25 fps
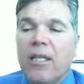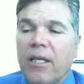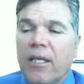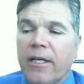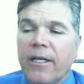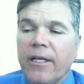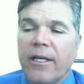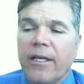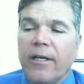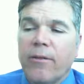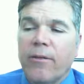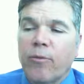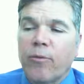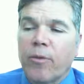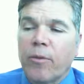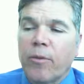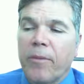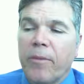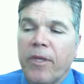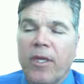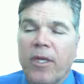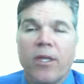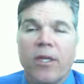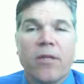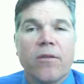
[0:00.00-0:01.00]
We'll
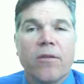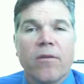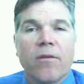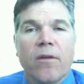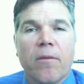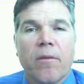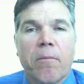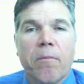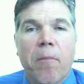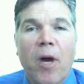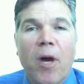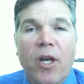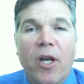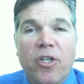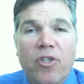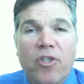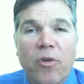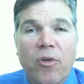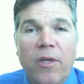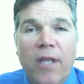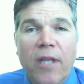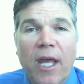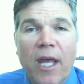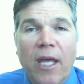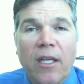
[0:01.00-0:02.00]
be
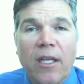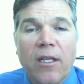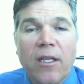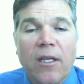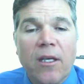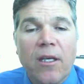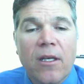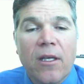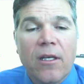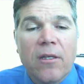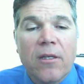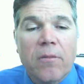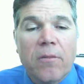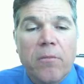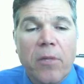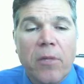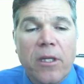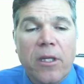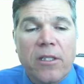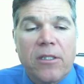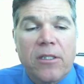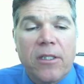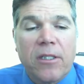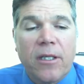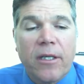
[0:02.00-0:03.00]
monitoring that,
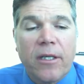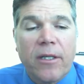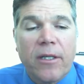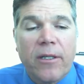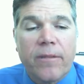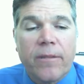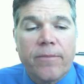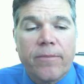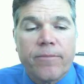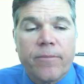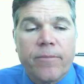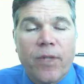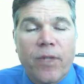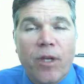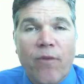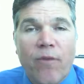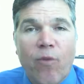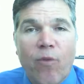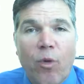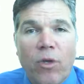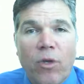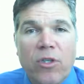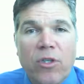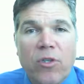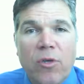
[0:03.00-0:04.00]
but look
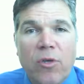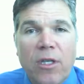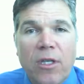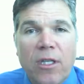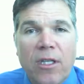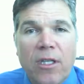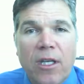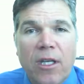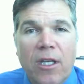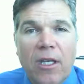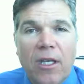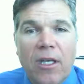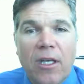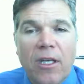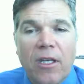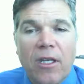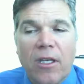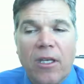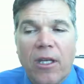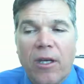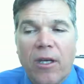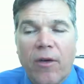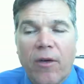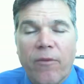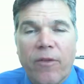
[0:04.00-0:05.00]
forward to it,
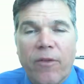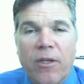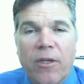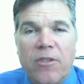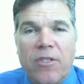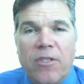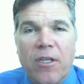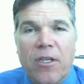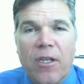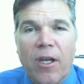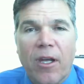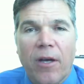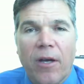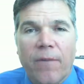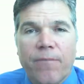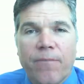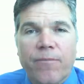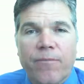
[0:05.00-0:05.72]
and hopefully I'll see you there.